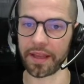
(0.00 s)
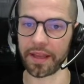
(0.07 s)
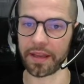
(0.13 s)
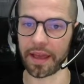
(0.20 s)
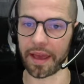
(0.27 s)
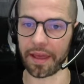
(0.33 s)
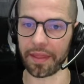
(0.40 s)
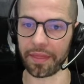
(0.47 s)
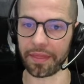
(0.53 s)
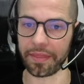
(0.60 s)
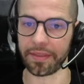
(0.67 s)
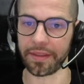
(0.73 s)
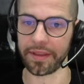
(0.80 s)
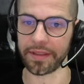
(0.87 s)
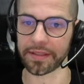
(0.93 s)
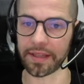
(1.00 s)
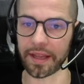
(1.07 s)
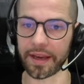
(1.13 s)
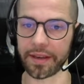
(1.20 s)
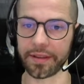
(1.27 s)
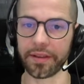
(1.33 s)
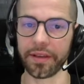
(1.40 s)
line and this
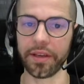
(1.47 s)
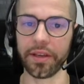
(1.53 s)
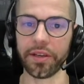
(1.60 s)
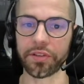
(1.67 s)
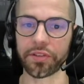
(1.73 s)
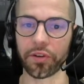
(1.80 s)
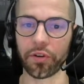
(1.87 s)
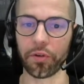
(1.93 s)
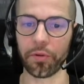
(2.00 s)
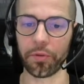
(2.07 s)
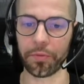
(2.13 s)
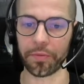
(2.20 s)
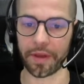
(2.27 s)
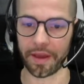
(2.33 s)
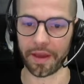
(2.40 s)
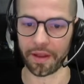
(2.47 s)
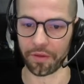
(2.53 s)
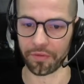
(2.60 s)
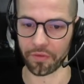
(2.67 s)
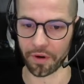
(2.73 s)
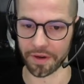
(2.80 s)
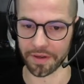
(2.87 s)
line. So,
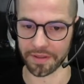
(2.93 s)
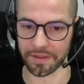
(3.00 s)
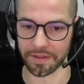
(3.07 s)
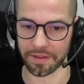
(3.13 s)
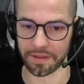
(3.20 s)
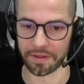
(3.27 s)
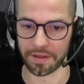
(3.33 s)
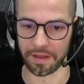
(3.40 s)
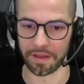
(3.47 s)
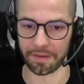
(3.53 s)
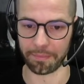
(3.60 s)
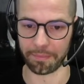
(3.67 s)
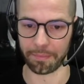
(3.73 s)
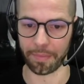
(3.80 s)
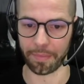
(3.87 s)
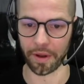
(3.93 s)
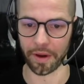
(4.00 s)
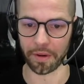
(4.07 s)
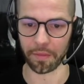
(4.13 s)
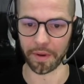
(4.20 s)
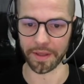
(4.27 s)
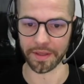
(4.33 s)
and of course the
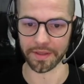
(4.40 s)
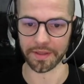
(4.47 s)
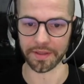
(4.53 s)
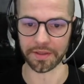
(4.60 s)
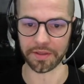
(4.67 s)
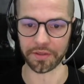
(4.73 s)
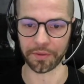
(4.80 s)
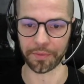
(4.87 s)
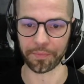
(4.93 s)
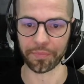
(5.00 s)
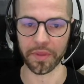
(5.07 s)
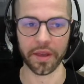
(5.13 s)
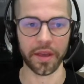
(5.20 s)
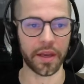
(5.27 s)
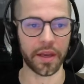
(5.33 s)
bottom ones too.